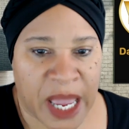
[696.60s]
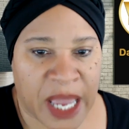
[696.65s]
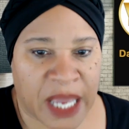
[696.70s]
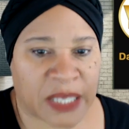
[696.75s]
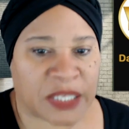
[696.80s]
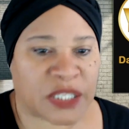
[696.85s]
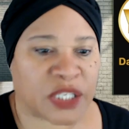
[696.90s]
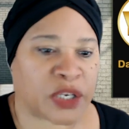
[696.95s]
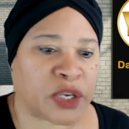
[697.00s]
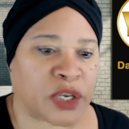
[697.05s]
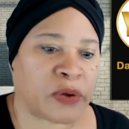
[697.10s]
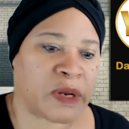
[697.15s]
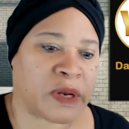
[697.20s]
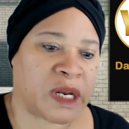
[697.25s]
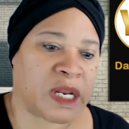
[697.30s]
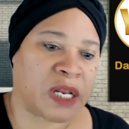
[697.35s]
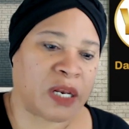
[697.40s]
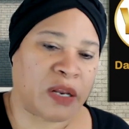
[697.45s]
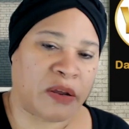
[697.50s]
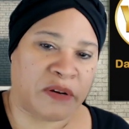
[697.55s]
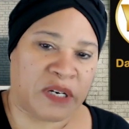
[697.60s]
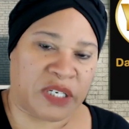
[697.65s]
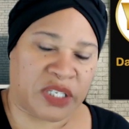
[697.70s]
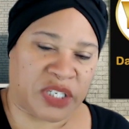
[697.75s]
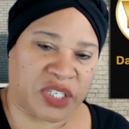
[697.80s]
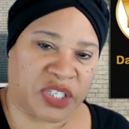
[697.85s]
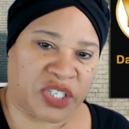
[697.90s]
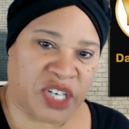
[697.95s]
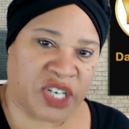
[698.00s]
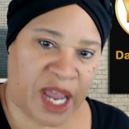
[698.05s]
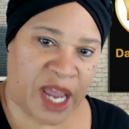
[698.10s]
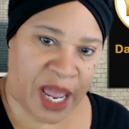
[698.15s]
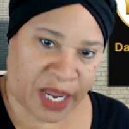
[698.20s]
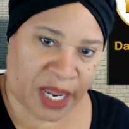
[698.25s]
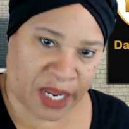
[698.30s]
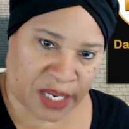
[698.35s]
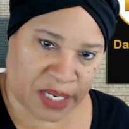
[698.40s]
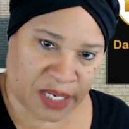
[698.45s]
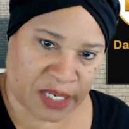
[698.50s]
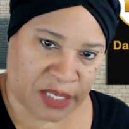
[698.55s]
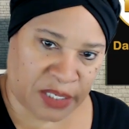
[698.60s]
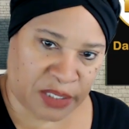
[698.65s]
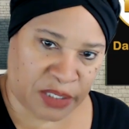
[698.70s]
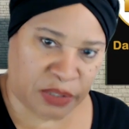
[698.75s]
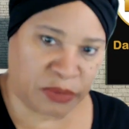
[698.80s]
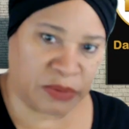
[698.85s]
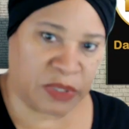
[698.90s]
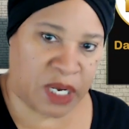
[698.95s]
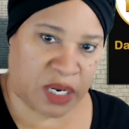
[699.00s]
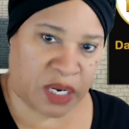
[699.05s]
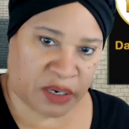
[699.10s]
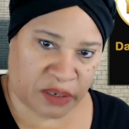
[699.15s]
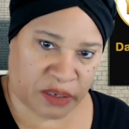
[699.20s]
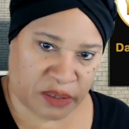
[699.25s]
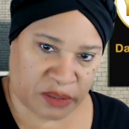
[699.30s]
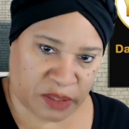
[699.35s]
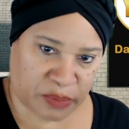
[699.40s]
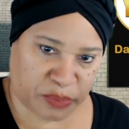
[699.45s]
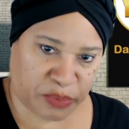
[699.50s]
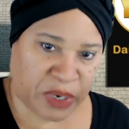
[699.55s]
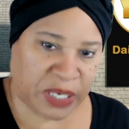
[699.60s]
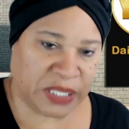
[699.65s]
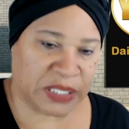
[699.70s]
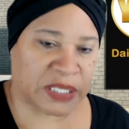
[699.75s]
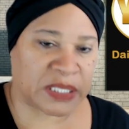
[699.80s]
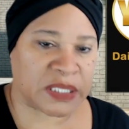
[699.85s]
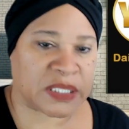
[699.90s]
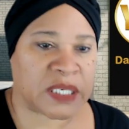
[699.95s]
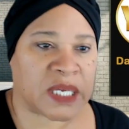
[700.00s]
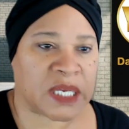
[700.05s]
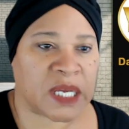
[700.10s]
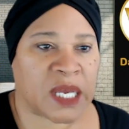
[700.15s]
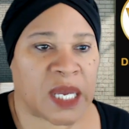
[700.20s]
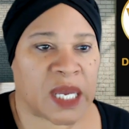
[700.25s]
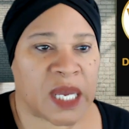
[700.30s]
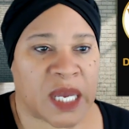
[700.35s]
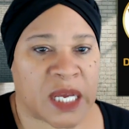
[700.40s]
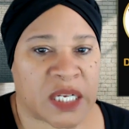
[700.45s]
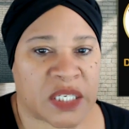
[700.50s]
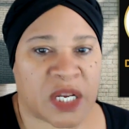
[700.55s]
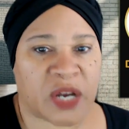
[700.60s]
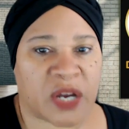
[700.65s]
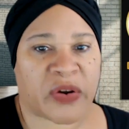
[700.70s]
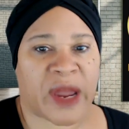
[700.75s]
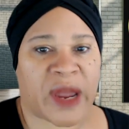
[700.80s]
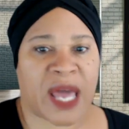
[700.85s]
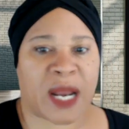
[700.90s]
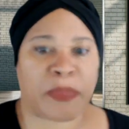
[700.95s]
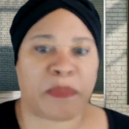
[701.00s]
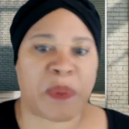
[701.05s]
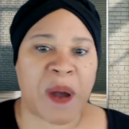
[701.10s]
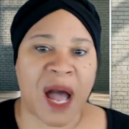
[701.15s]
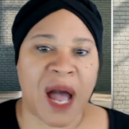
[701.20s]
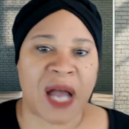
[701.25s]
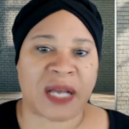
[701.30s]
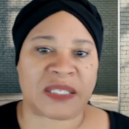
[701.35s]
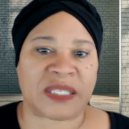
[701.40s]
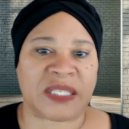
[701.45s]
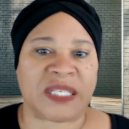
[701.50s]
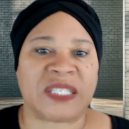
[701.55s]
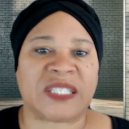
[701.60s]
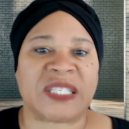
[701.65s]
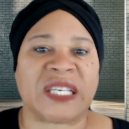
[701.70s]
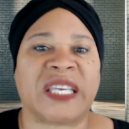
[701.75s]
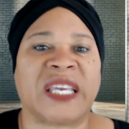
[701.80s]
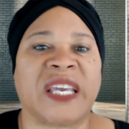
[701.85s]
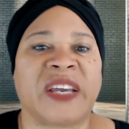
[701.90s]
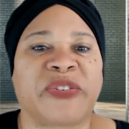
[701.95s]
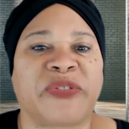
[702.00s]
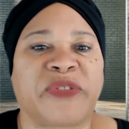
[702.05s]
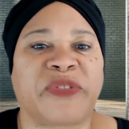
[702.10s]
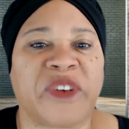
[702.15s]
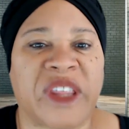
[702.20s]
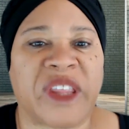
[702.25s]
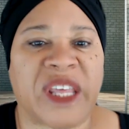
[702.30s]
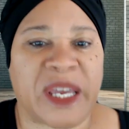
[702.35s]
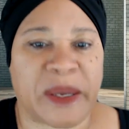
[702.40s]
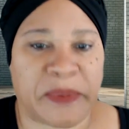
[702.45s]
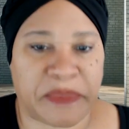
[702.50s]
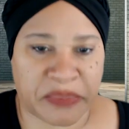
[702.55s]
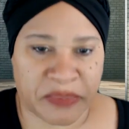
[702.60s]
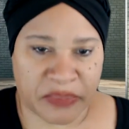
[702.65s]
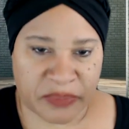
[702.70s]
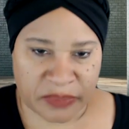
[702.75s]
and security alerted Jack to Tucker's presence. Tucker had a box and it's a gift for them.